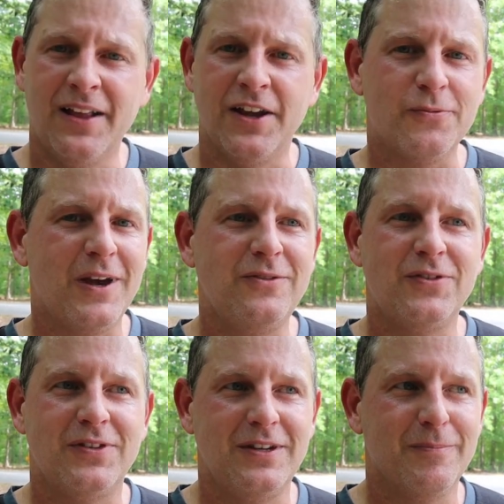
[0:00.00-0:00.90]
That's why you
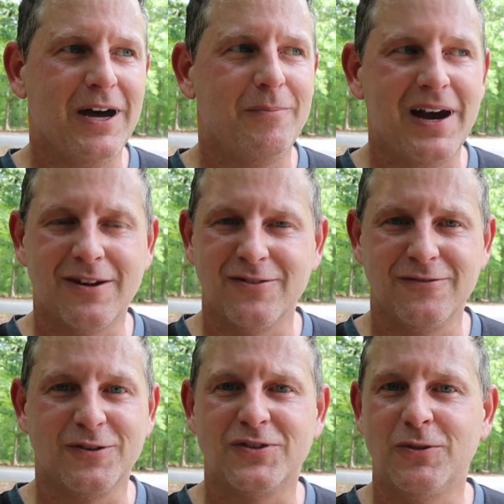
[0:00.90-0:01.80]
see mountain bikers
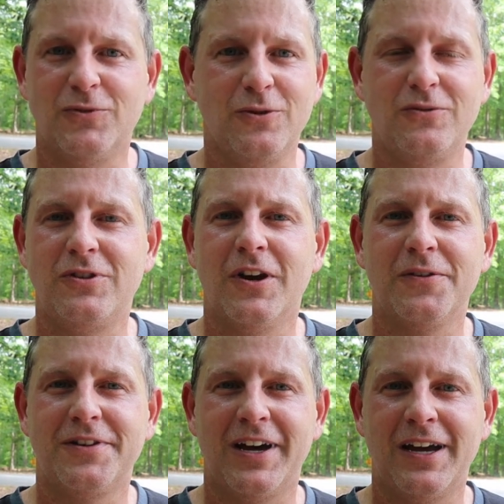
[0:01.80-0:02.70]
look so douchey all
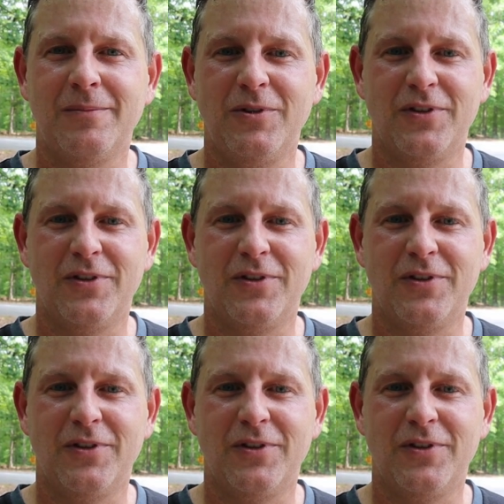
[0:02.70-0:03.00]
the time.